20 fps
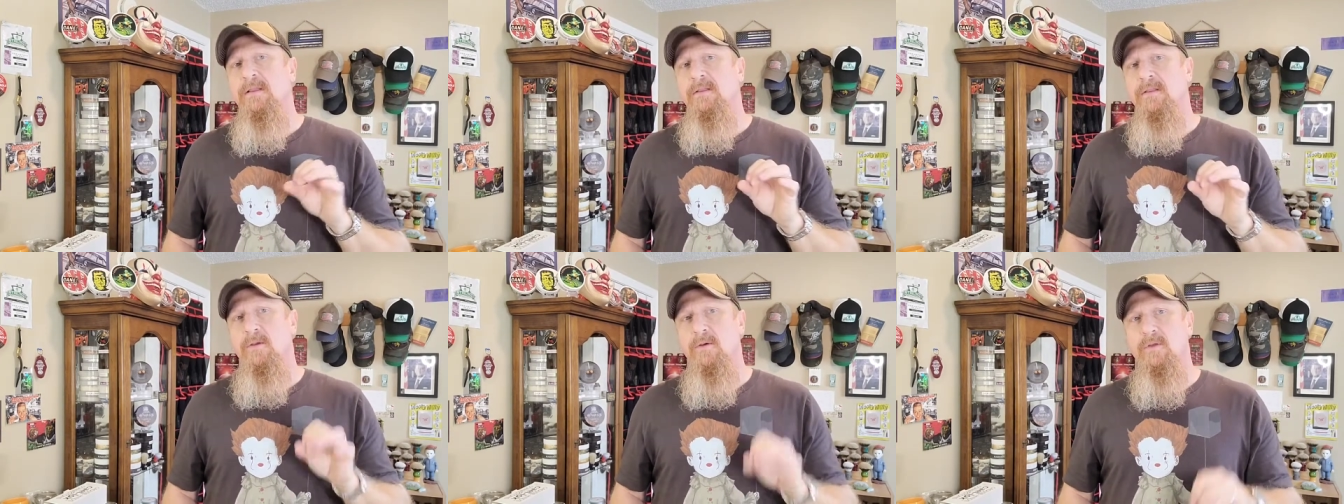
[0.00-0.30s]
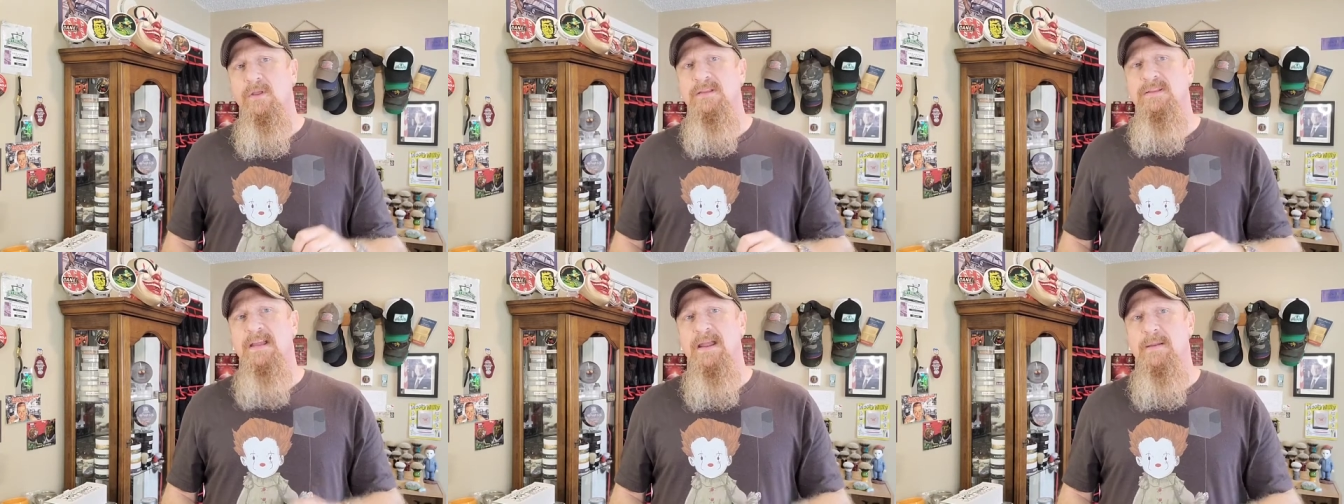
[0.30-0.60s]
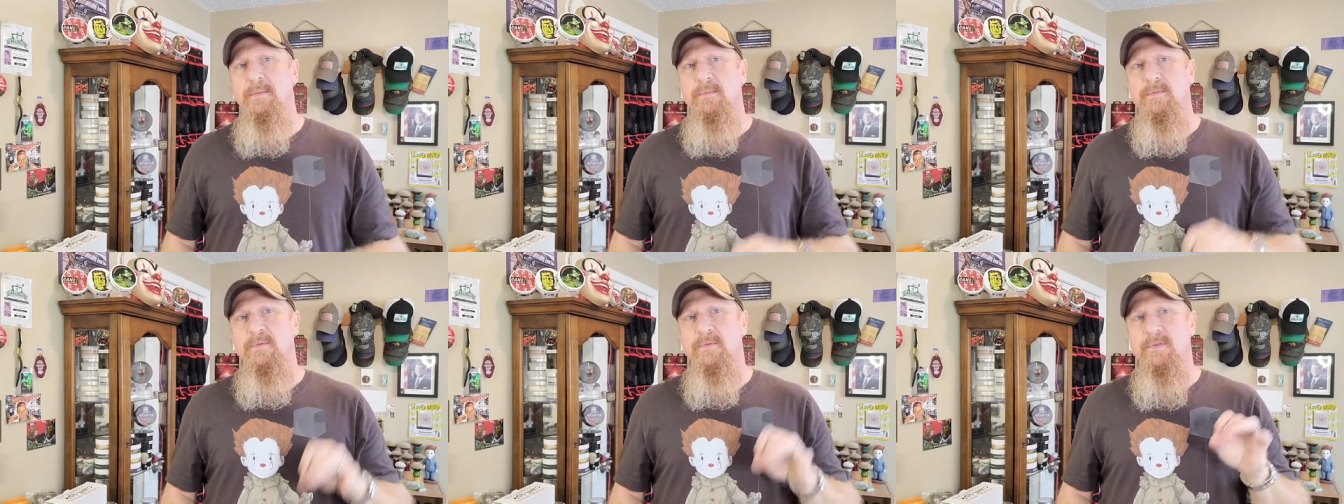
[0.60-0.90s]
The only
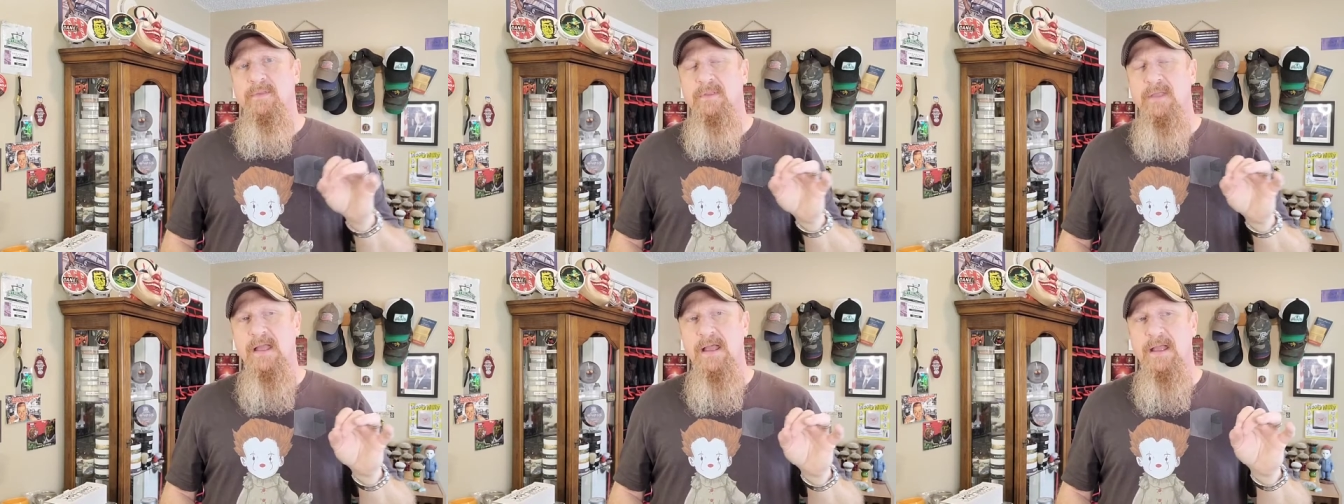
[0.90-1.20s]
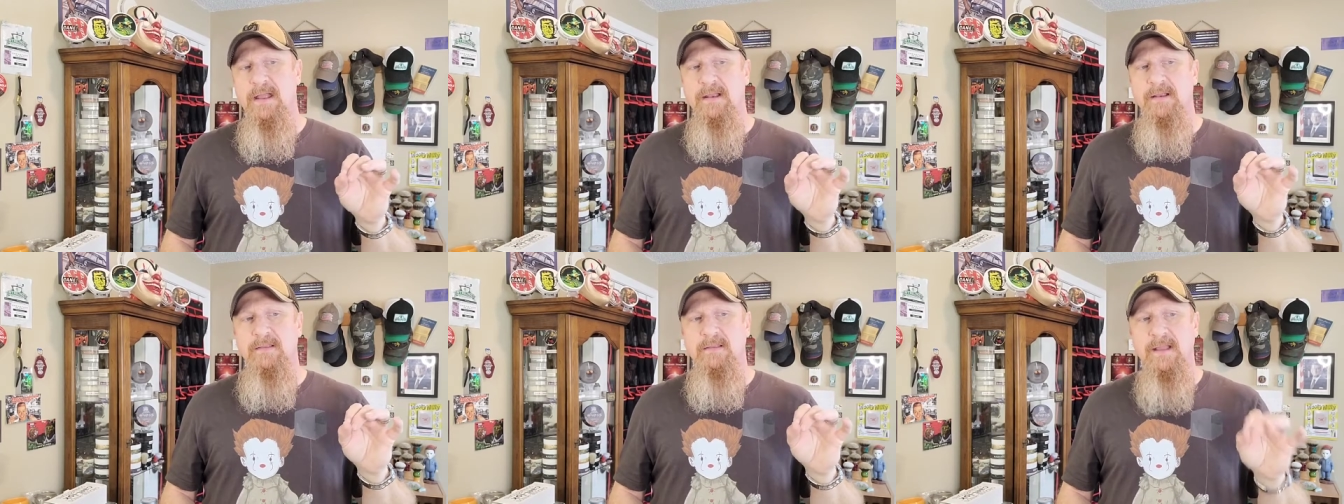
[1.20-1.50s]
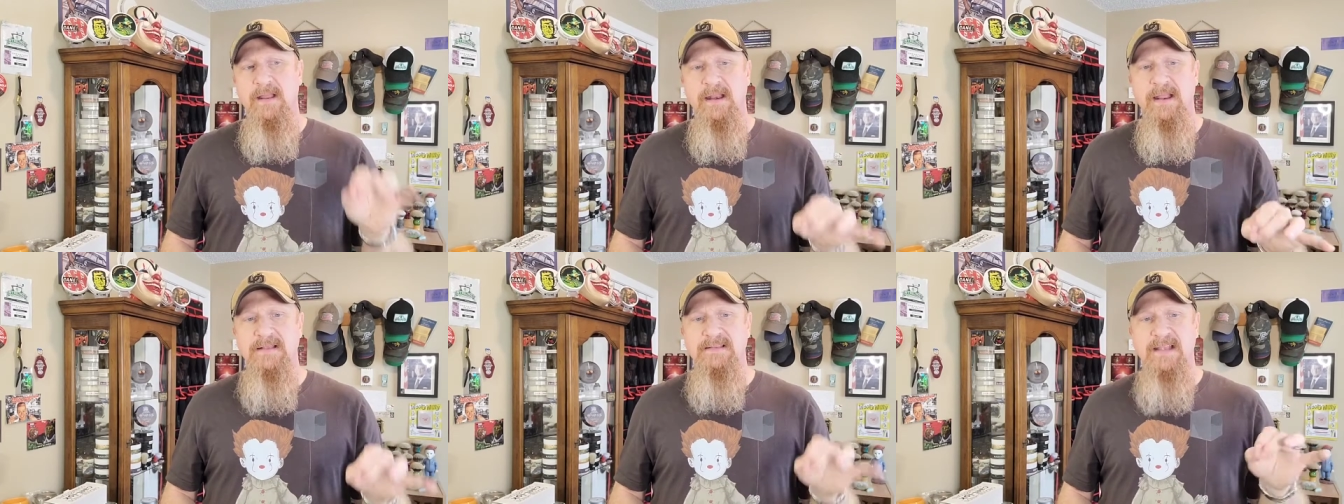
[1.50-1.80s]
time that
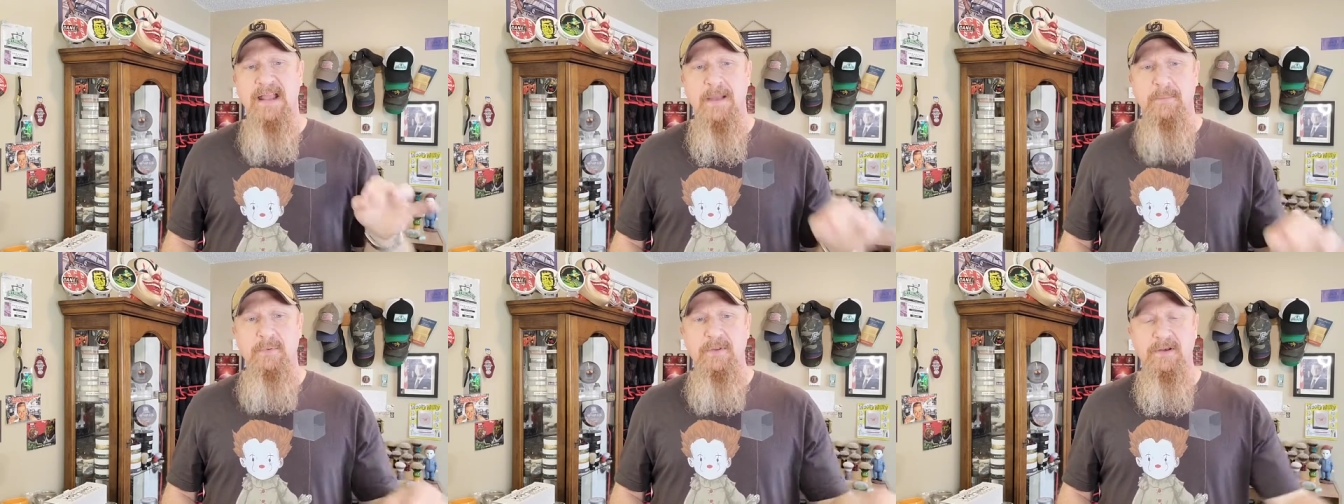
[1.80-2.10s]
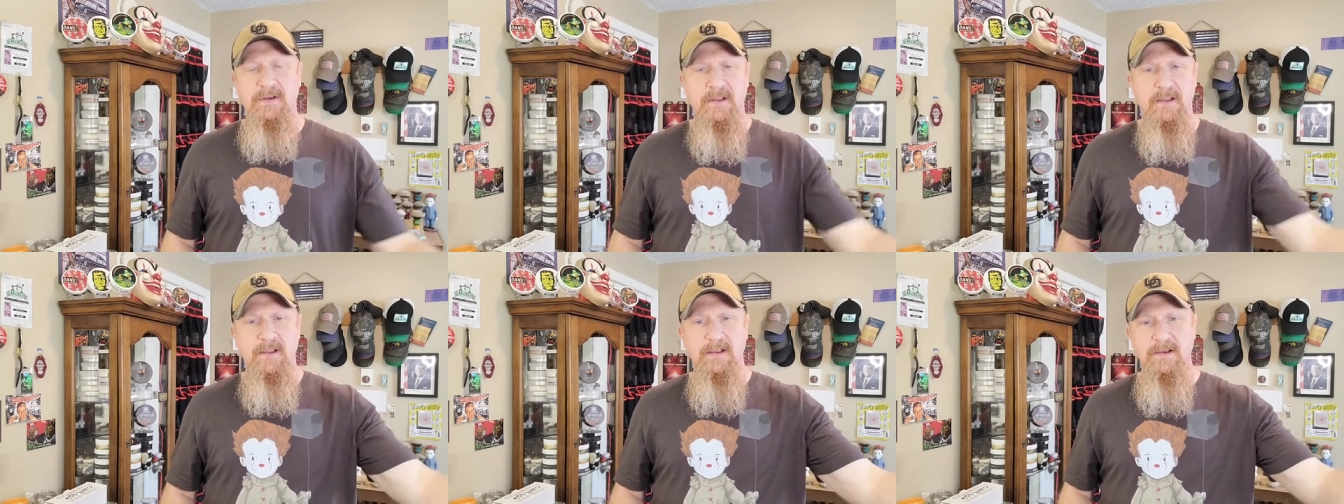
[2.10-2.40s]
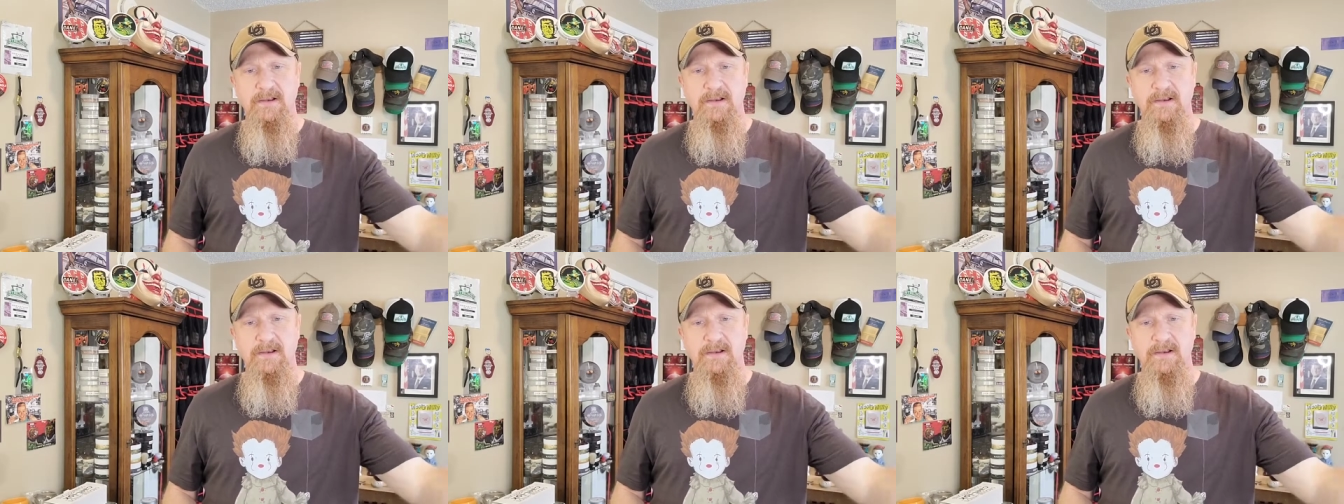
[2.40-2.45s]
that has happened